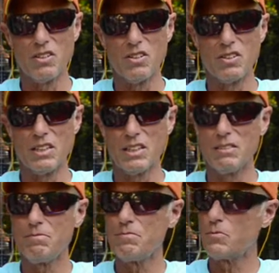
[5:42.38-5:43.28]

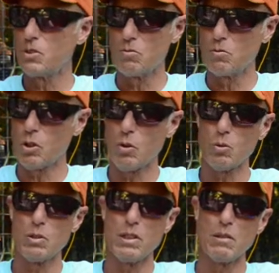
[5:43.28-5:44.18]
hurricane,
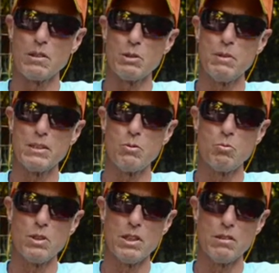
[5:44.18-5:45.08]
totally unexpected
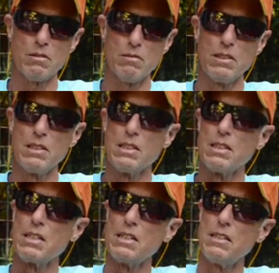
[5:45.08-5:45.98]
wind,
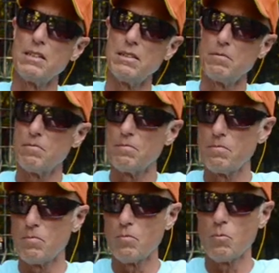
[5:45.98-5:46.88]
what
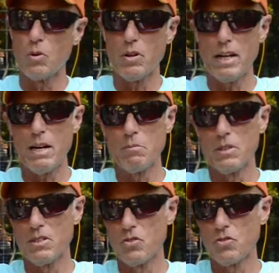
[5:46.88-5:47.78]
will
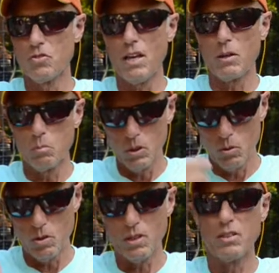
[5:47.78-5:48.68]
happen is that'll blow
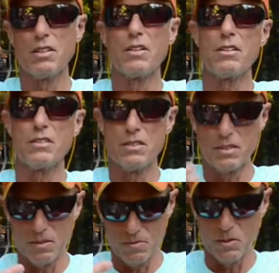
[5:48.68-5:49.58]
water into the
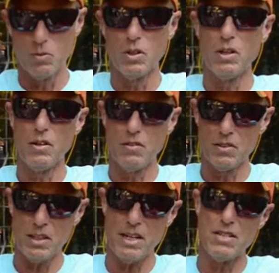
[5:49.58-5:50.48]
system. Well, if the
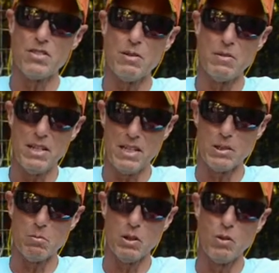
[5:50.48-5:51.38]
tide's coming in,
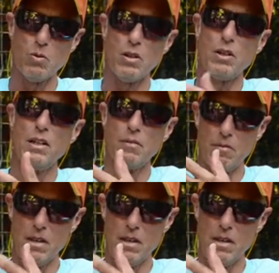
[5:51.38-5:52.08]
it's blowing water in,